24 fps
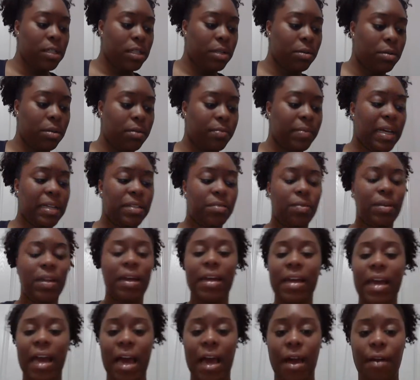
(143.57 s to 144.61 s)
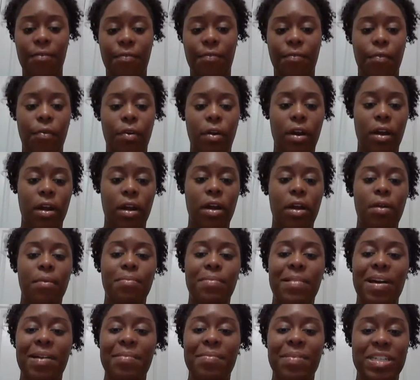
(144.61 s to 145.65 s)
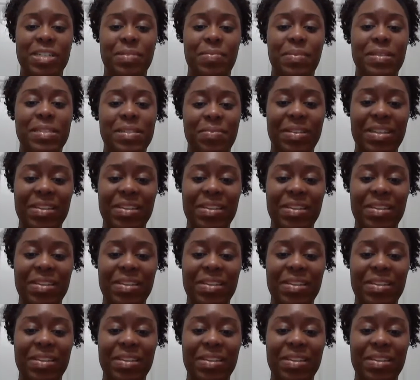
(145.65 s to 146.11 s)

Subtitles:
So that's what I got for my measurements.